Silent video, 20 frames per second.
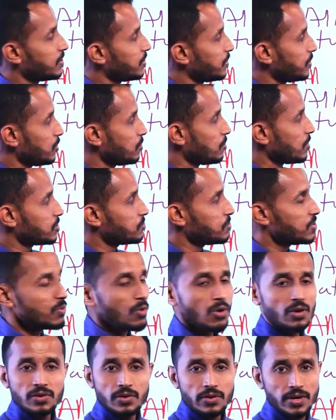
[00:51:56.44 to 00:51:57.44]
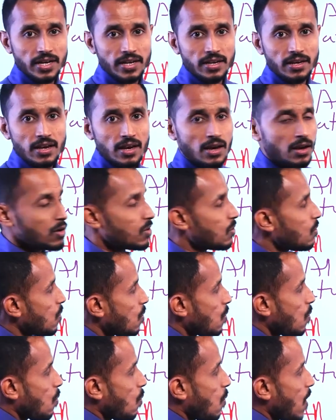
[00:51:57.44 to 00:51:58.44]
you must be wondering,
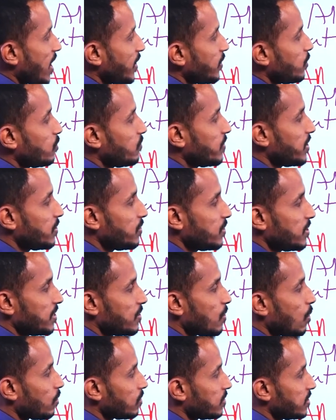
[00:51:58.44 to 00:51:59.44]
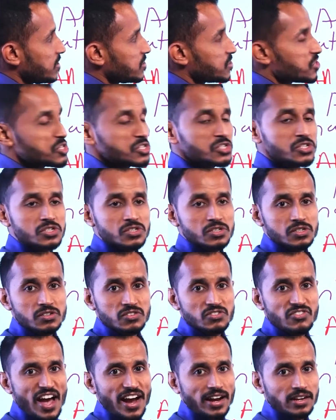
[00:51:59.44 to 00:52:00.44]
why do we need all these
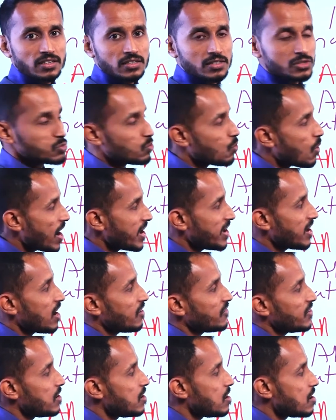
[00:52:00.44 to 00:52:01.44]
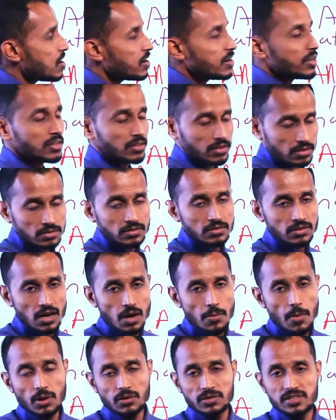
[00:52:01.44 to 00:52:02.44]
factors? Why are we learning
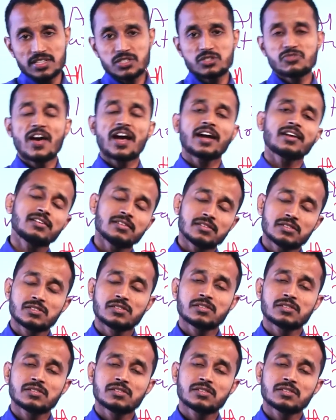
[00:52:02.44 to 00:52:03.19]
about these factors?